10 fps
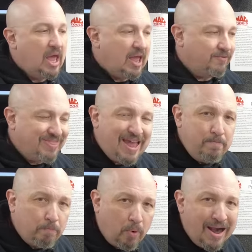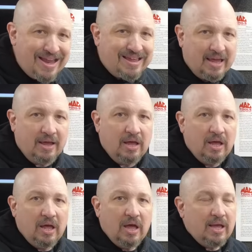If they break it,
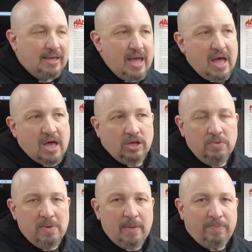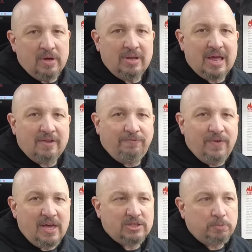yeah, you might be able to get it
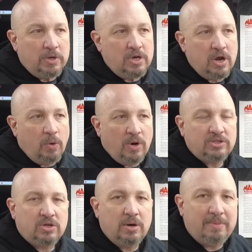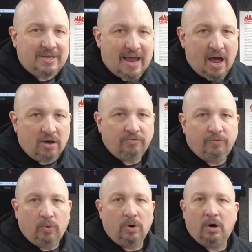fixed, but you know what? It's going down
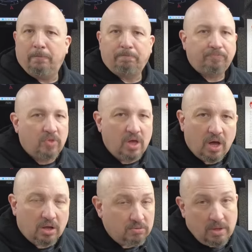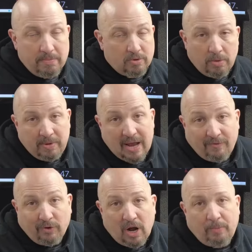for, a, it could be
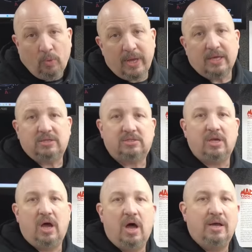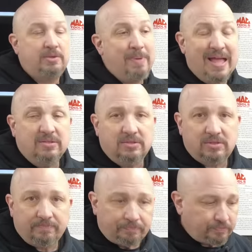down for a couple weeks. Uh, it
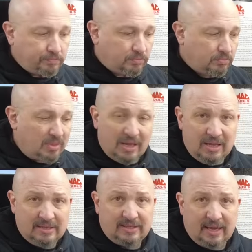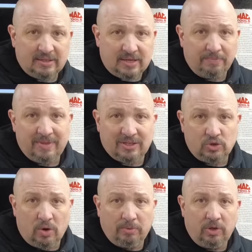depends. Is it something that's
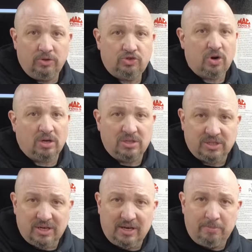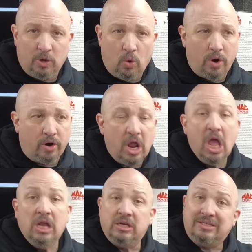normally on the truck? Does it need to be ordered?
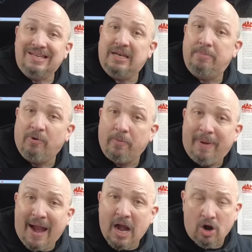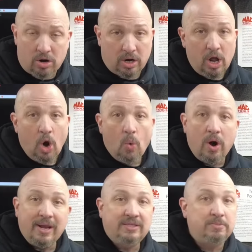Does it need to be repaired?
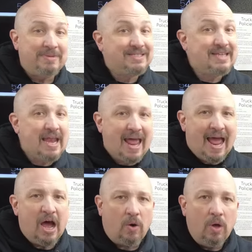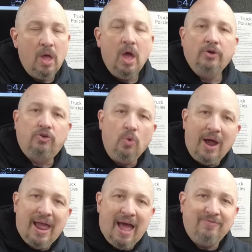Where it needs to be sent out? Do
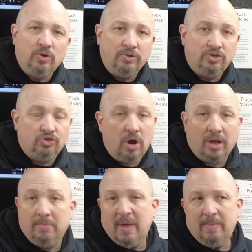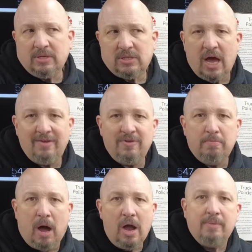I have it on the truck? And maybe it's not even
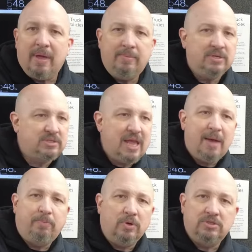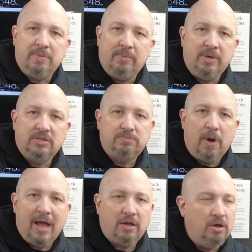mine. Maybe it's Snap-on's. Maybe it's
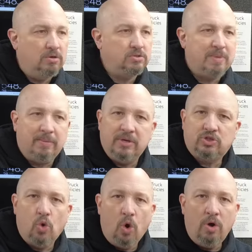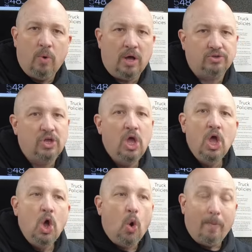Matco's. Maybe it's Cornwell's.
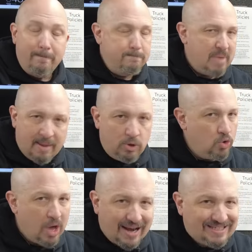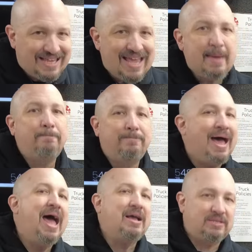Maybe you got to take it
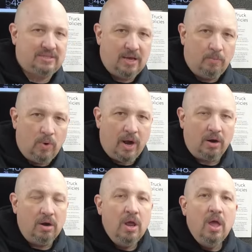back somewhere.